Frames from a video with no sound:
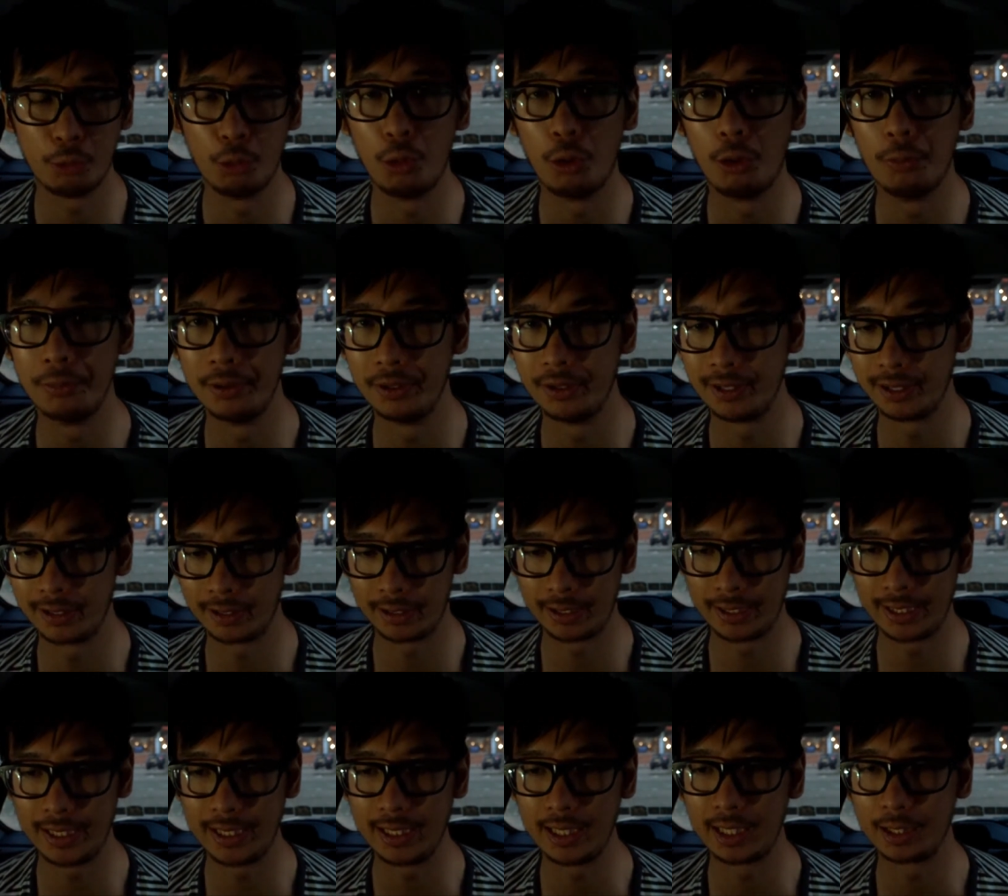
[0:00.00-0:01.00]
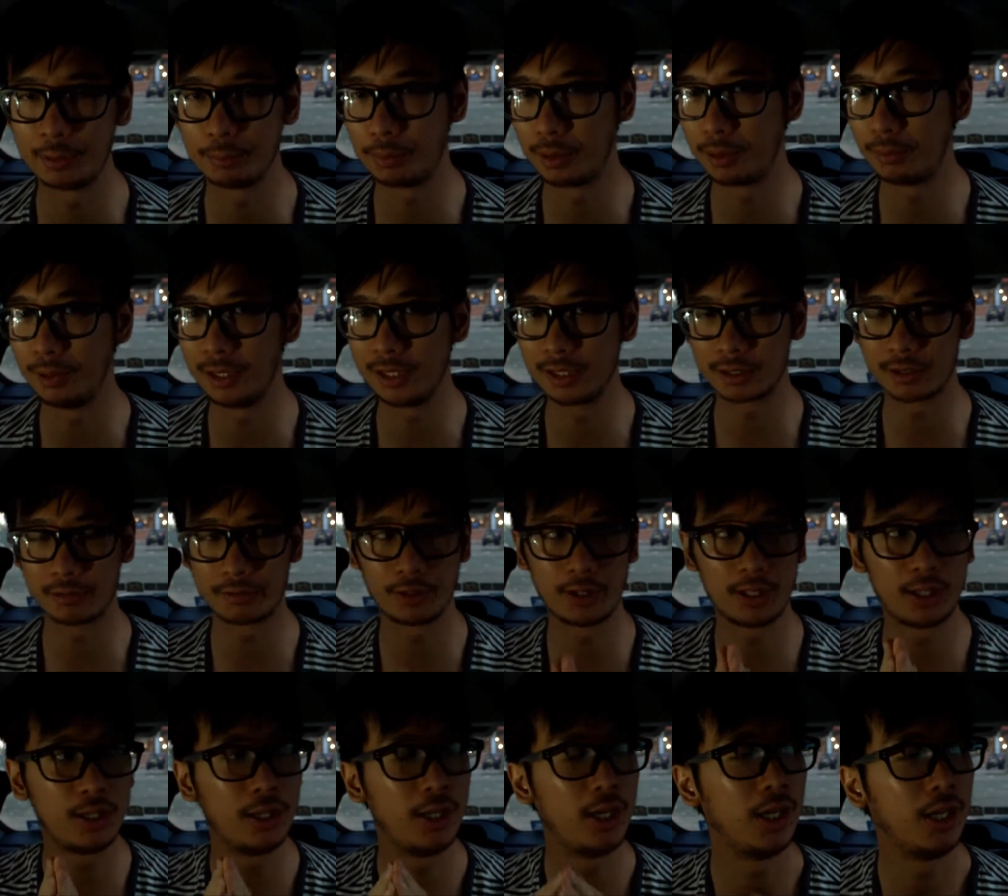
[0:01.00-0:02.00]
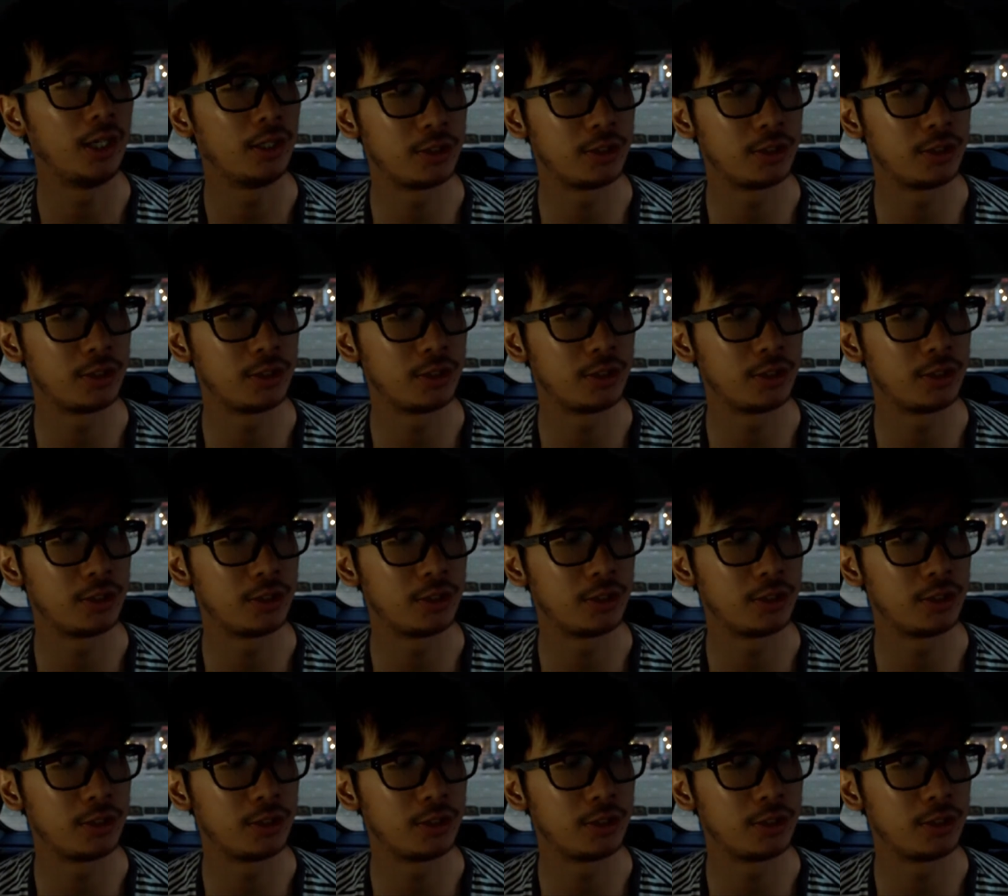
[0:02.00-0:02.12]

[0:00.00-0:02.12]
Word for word: warm and, and healing and bubbly and stuff like that.